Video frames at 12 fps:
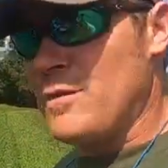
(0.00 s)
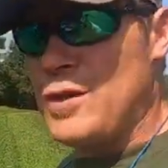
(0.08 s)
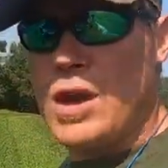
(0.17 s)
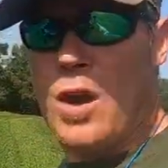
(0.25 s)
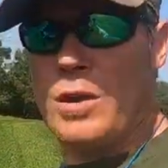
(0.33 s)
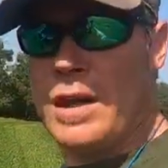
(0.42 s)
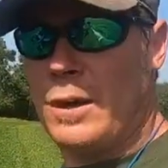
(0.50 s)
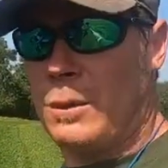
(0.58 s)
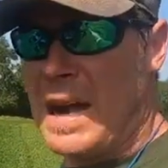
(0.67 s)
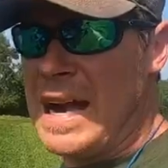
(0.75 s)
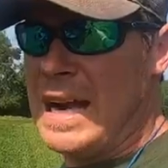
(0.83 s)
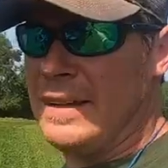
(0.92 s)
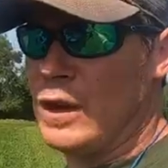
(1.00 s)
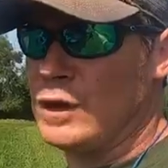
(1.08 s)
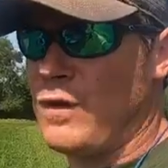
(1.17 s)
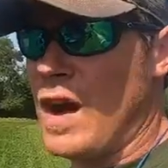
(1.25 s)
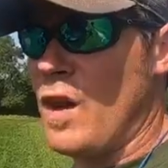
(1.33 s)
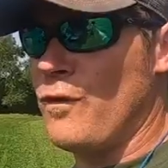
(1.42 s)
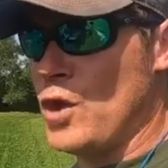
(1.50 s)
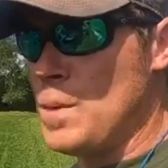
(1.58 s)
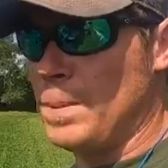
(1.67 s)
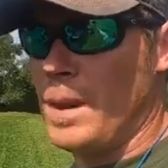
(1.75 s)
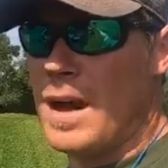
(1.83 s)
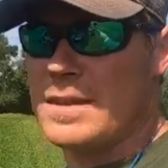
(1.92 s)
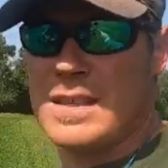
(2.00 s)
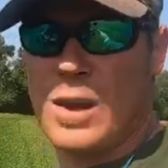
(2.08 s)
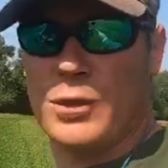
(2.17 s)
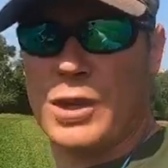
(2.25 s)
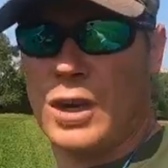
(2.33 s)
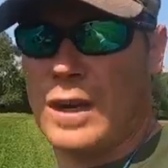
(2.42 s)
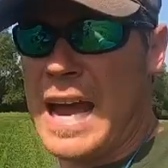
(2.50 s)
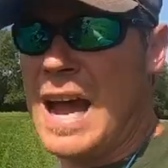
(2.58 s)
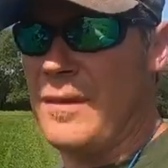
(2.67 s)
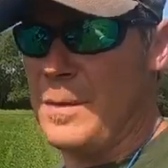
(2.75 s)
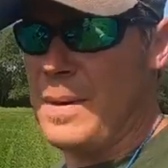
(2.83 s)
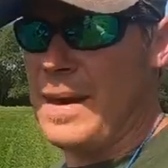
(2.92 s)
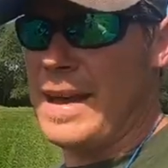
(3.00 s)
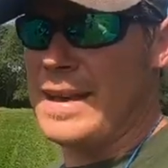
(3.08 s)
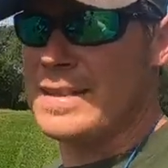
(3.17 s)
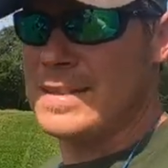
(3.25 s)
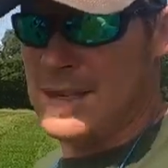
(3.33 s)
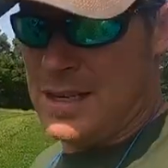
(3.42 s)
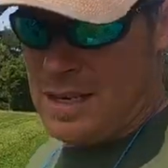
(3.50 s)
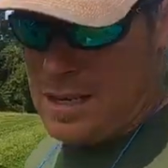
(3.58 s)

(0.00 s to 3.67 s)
if you don't get a rain, those fall food plots don't turn out the best.